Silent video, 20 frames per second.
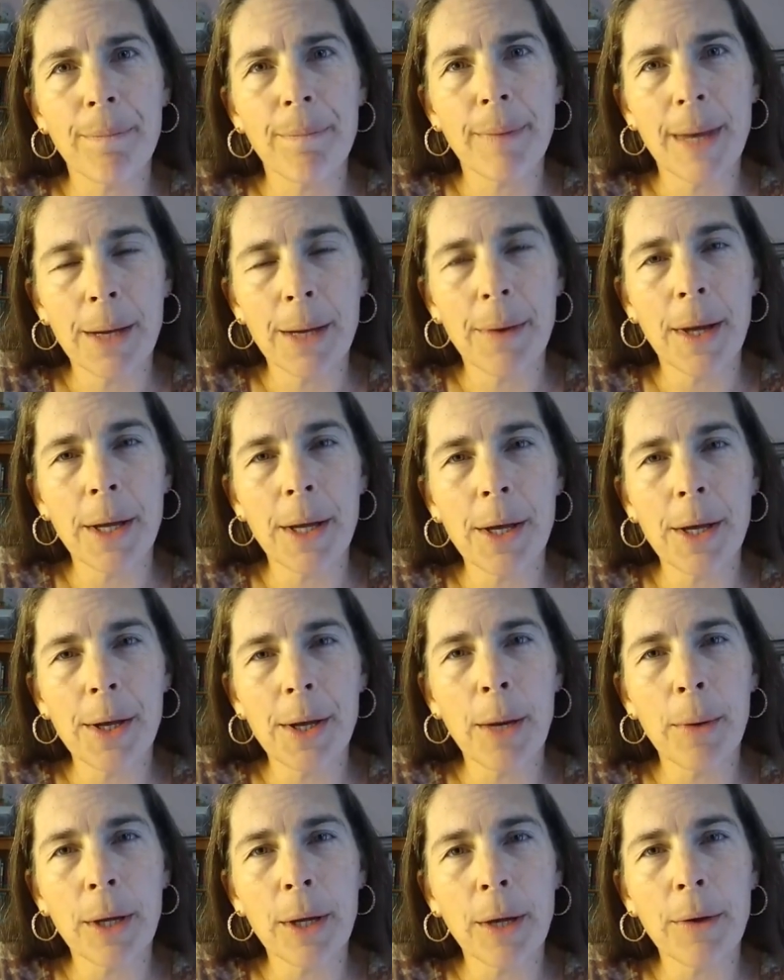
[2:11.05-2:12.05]
It's fun to
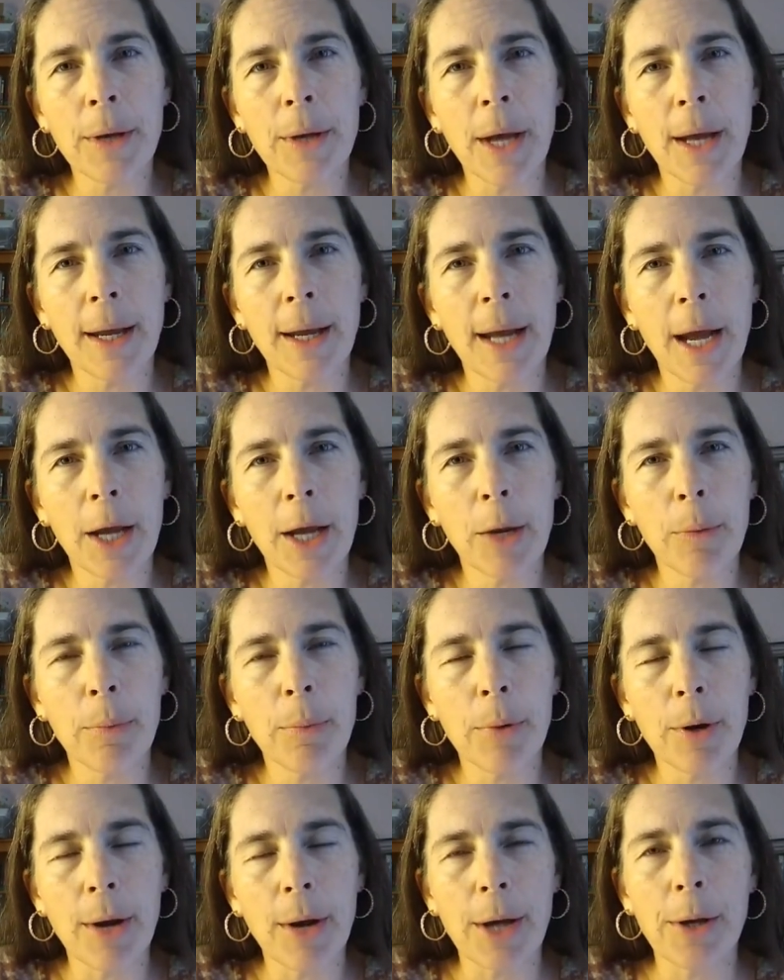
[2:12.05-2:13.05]
see what you've done and how you've
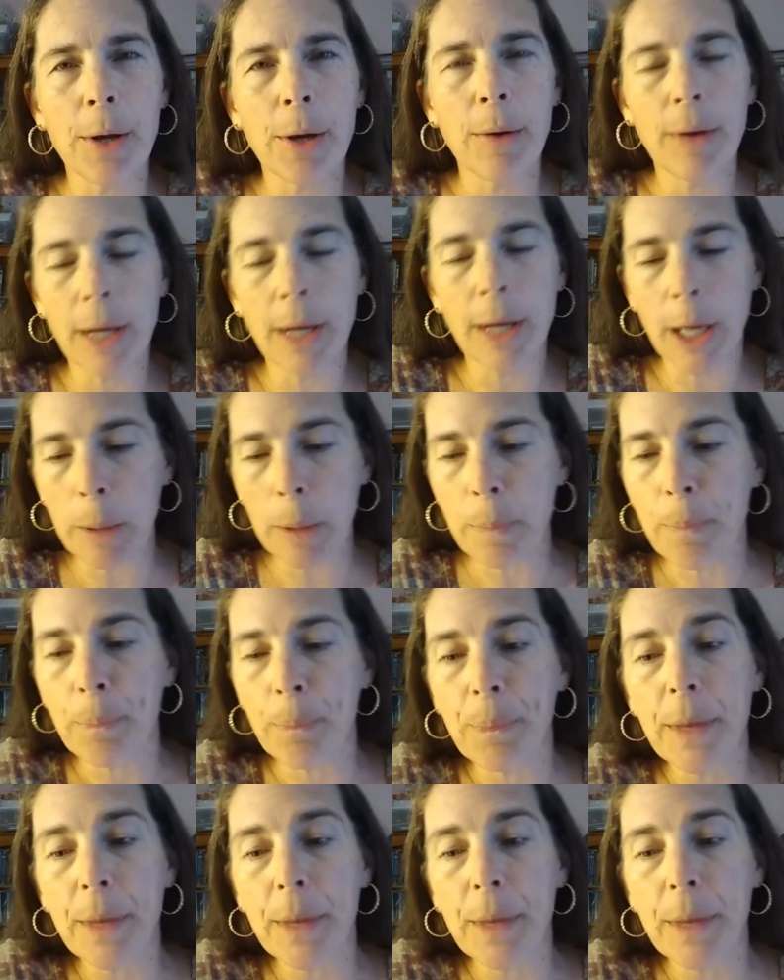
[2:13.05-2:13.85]
progressed over the year.